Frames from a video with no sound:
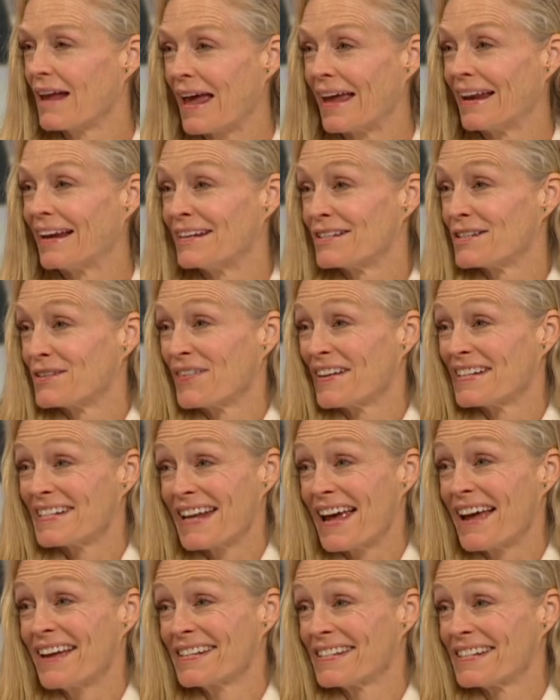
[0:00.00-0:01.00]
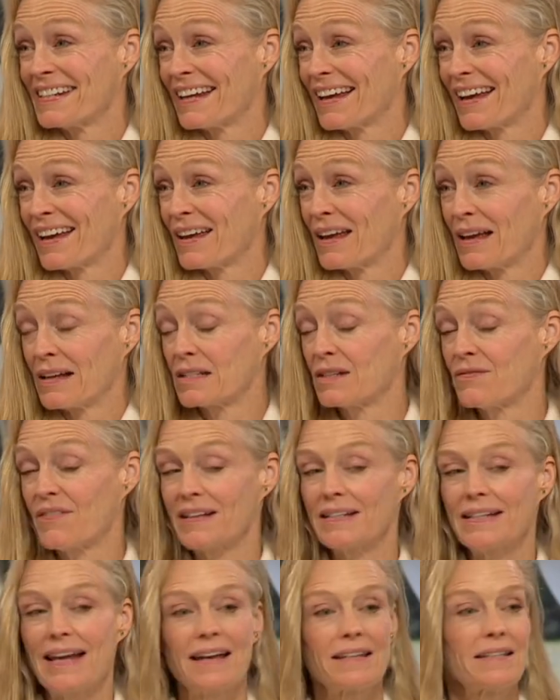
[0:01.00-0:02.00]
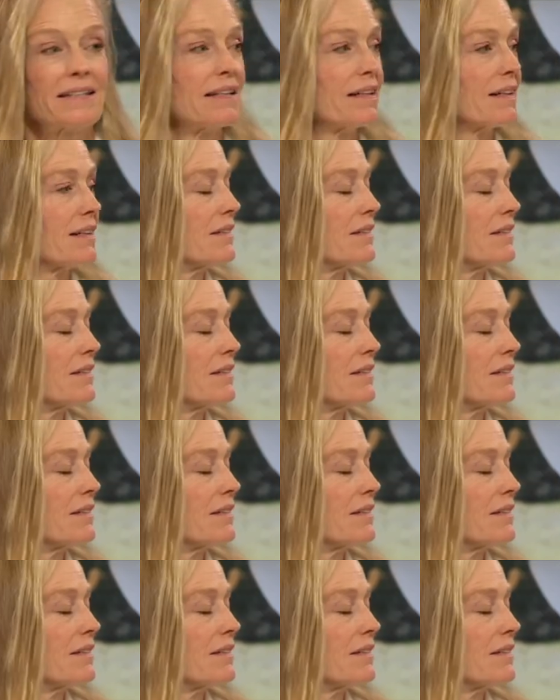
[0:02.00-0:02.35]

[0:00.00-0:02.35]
and it's fantastic. It's I've, fantastic.